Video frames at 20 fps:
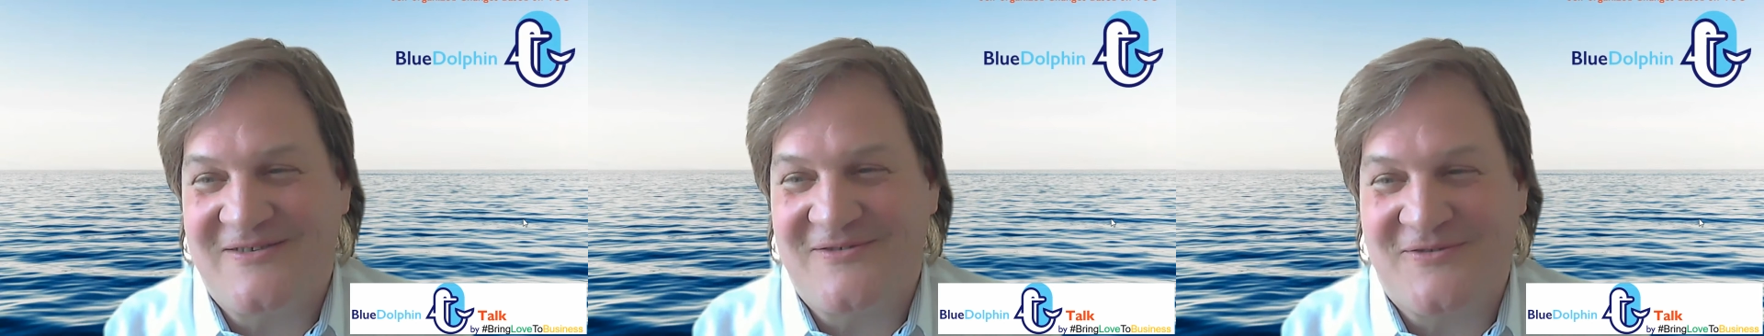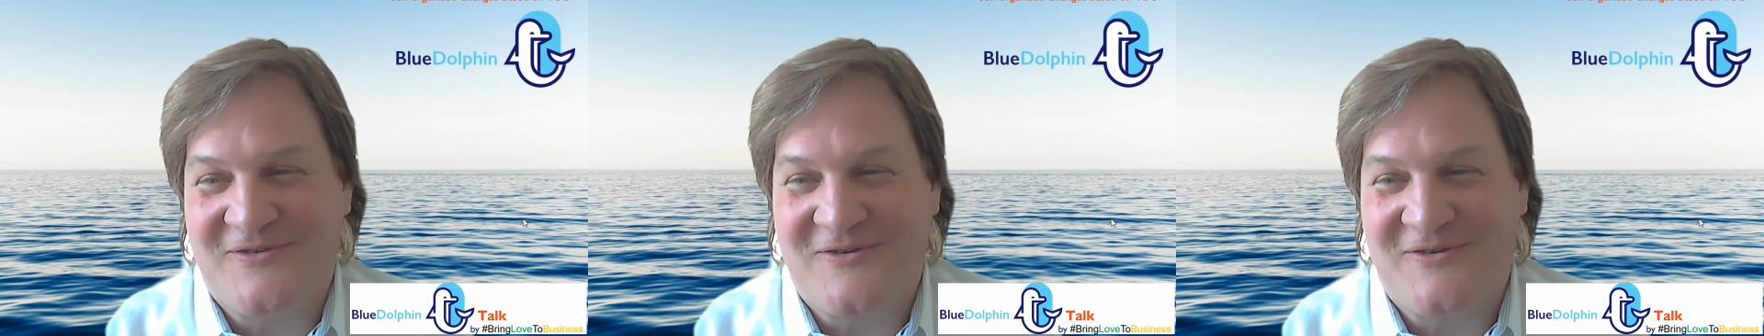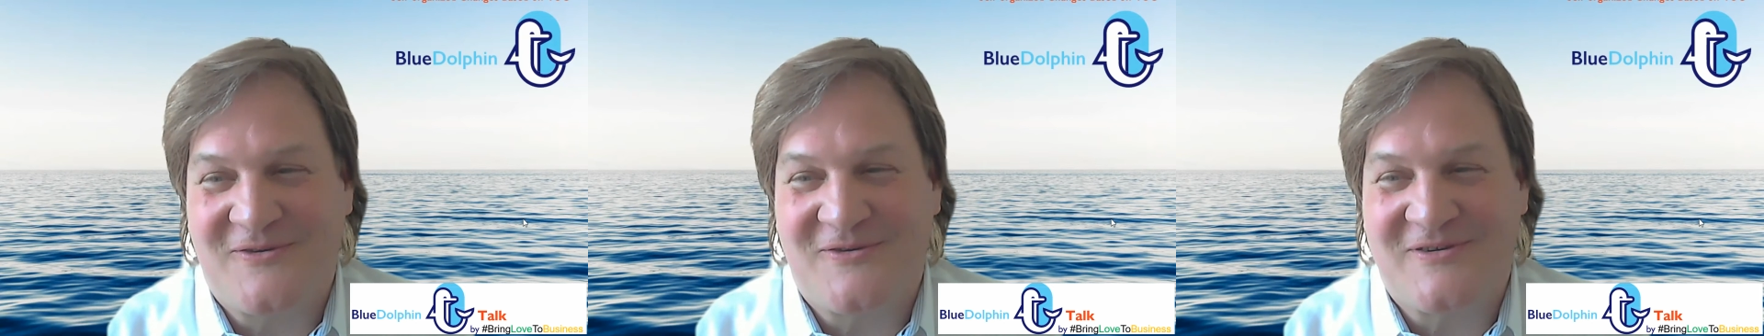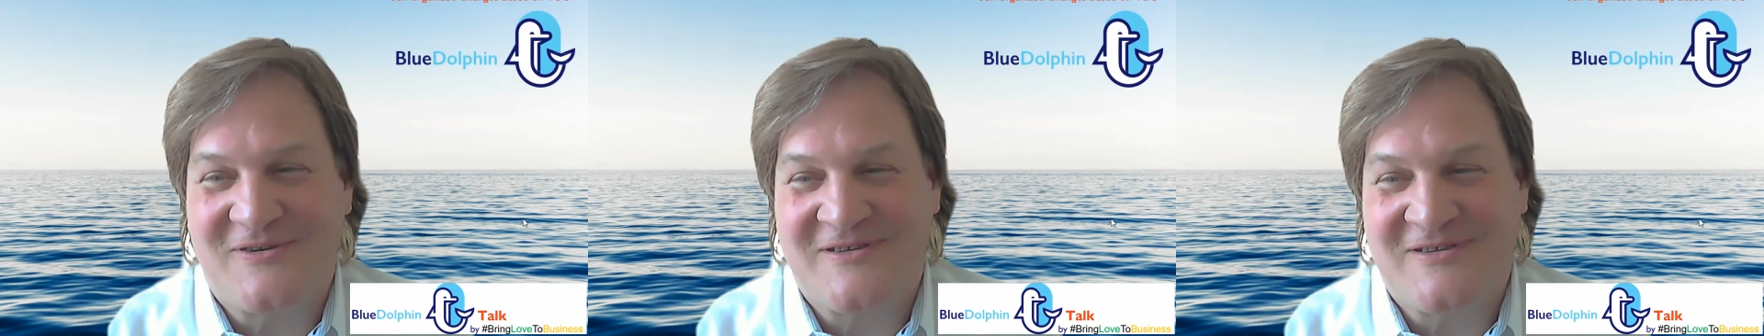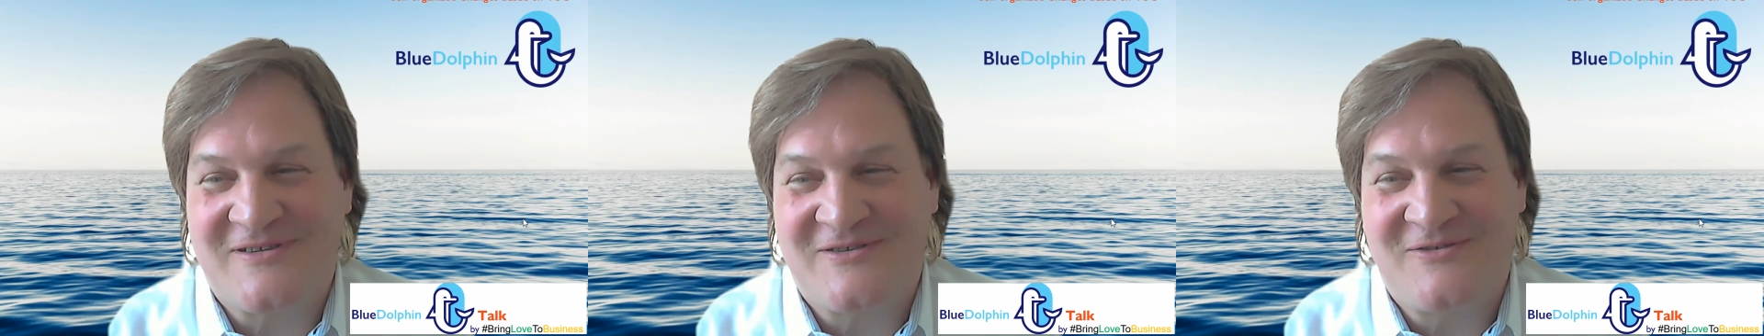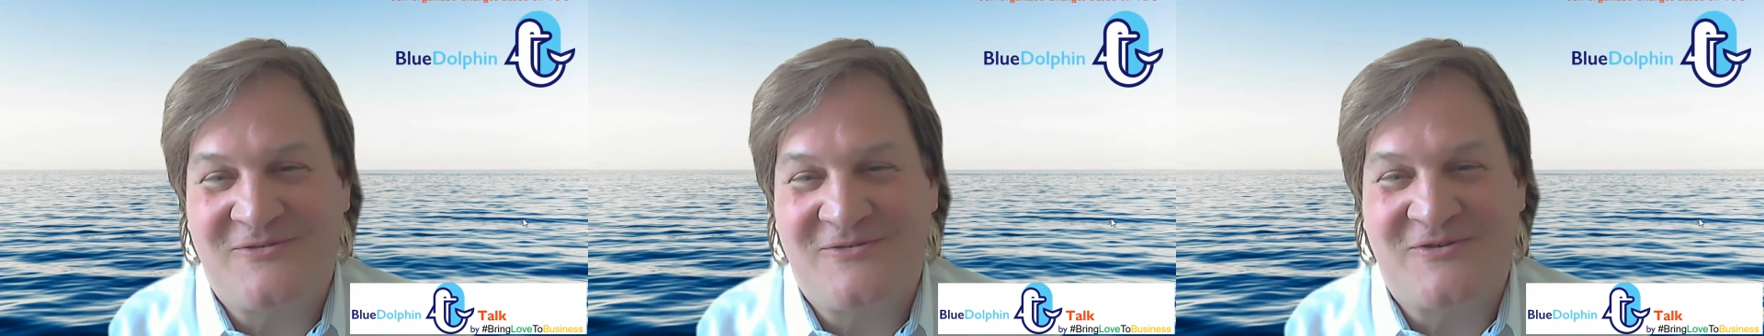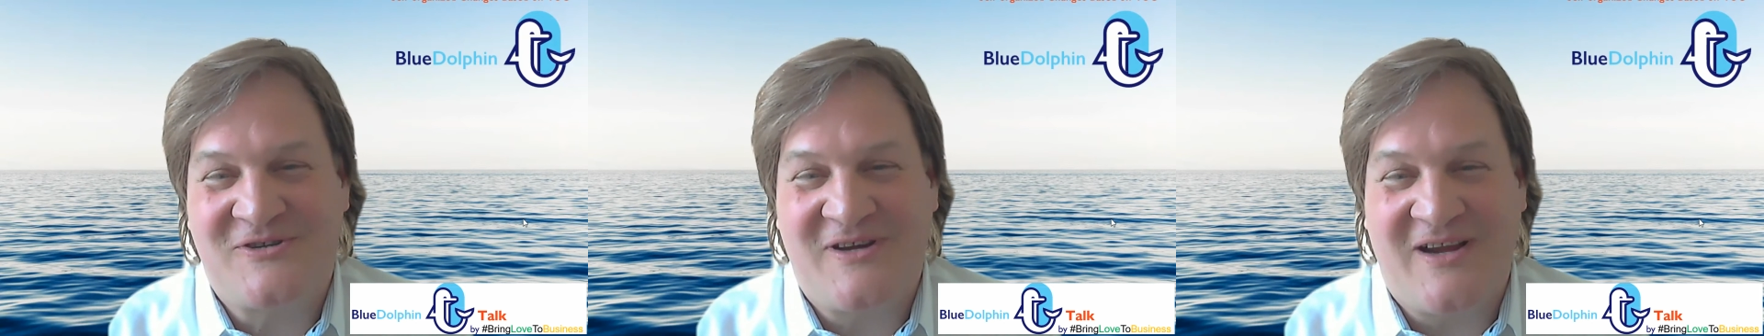of course,
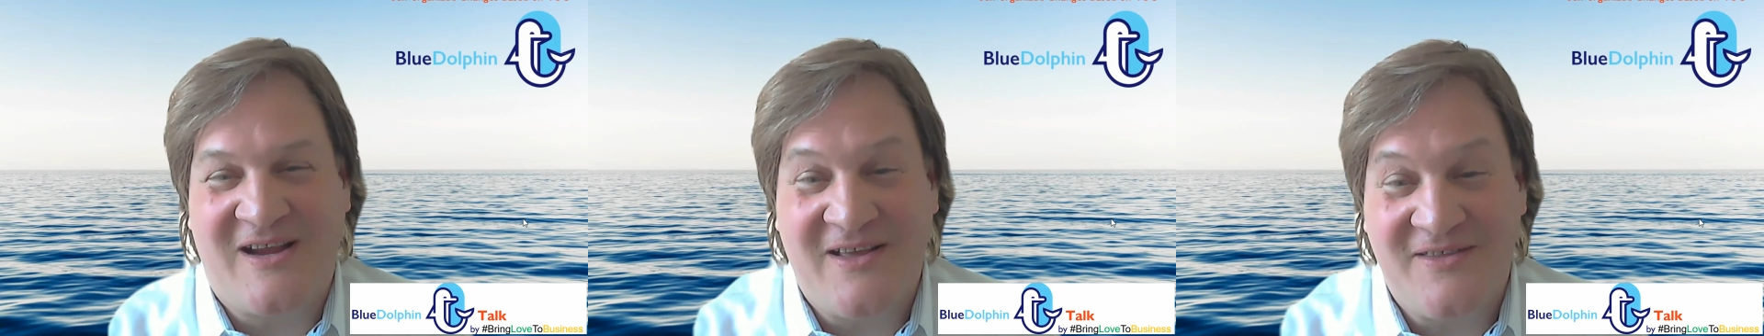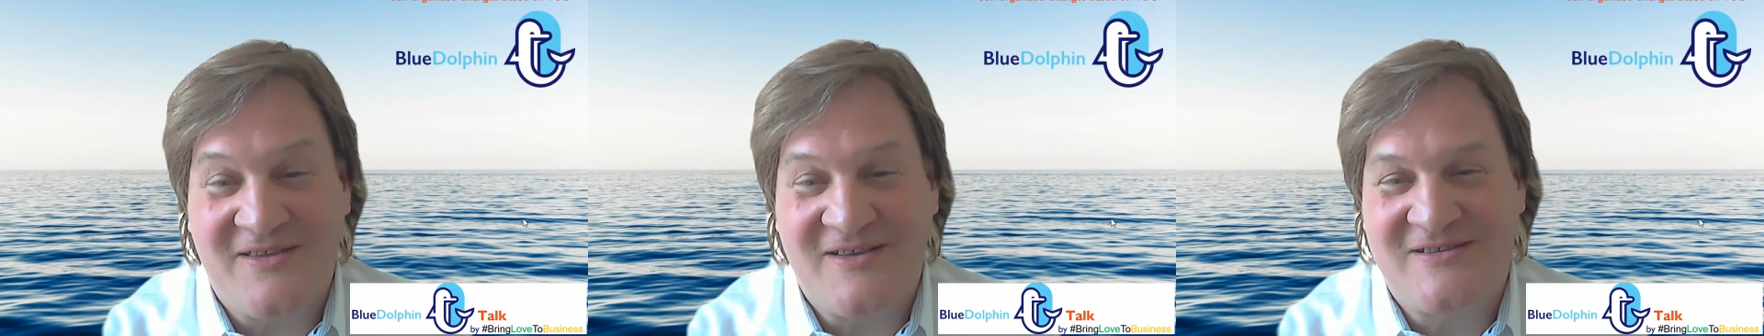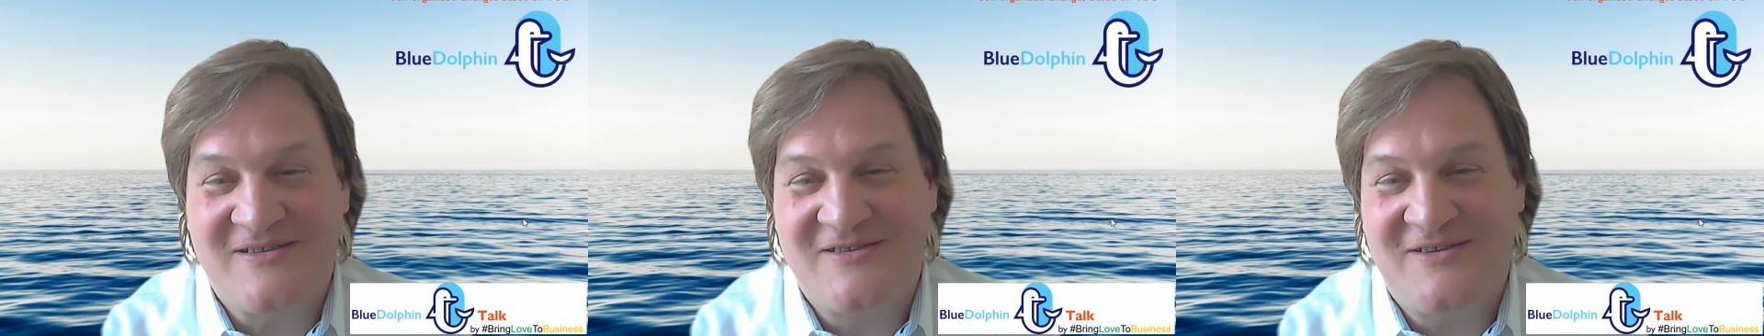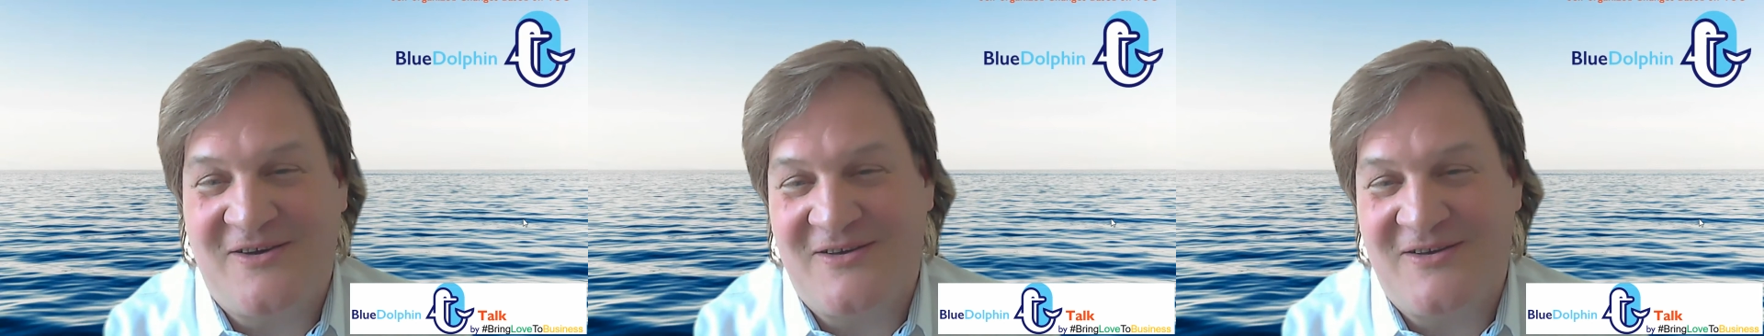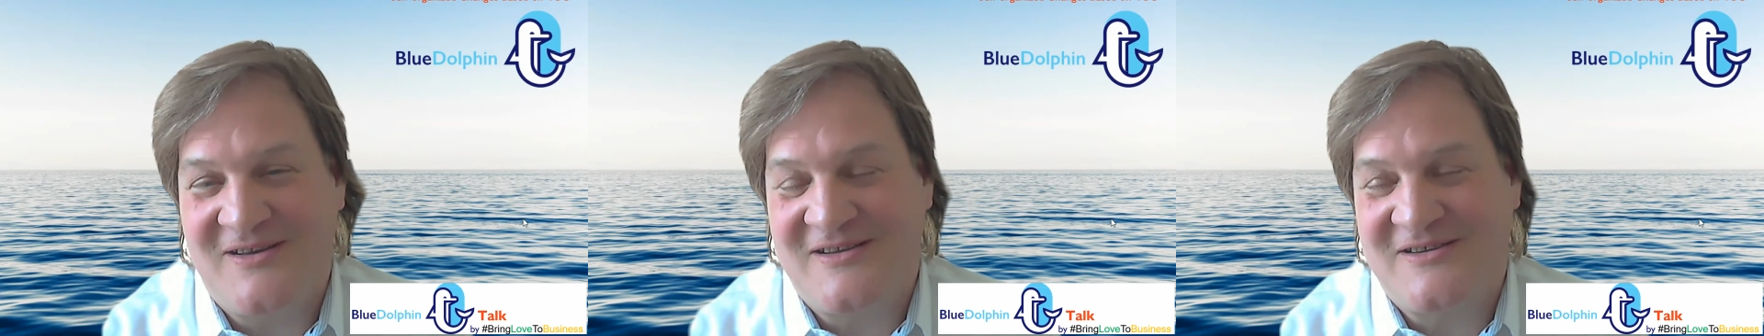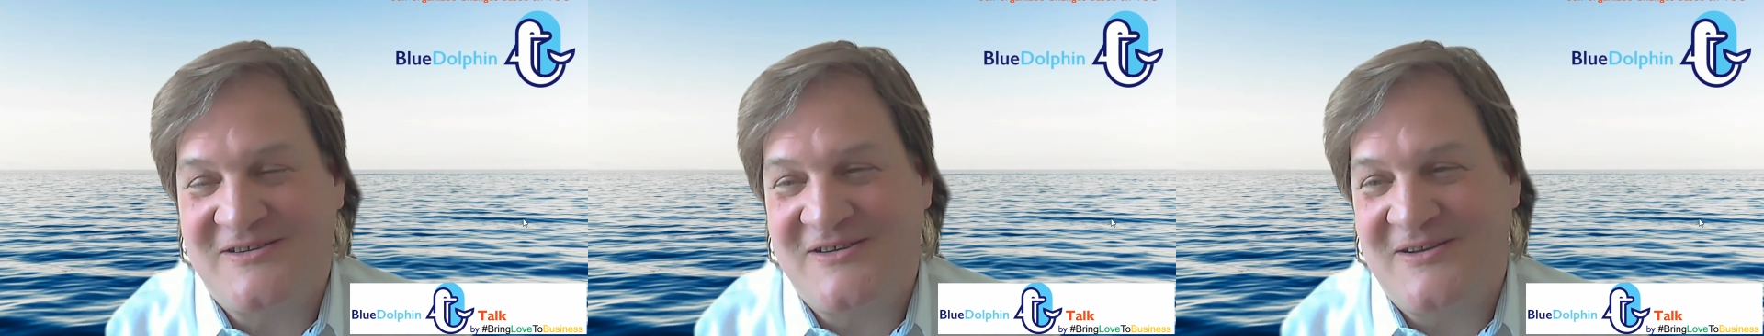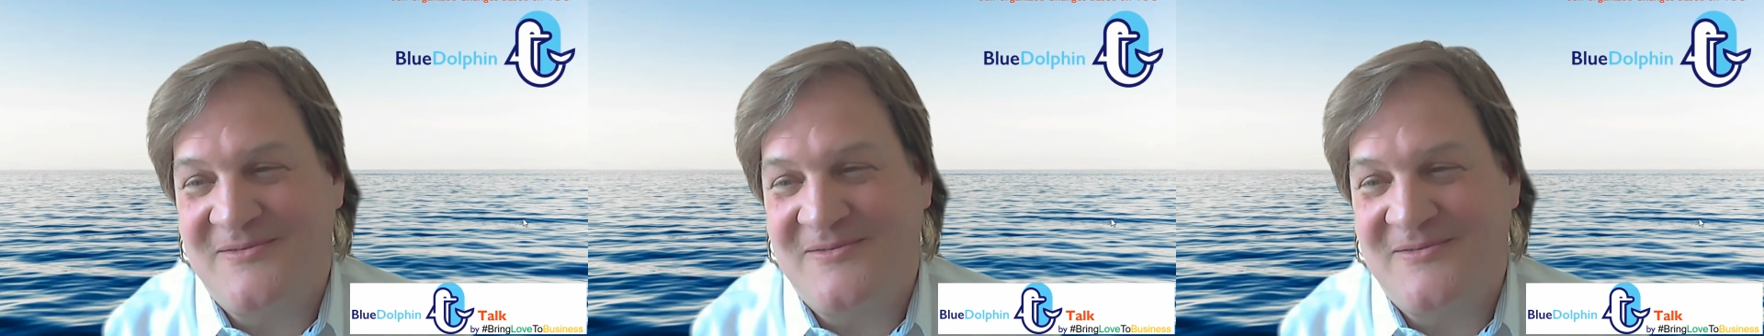to share this knowledge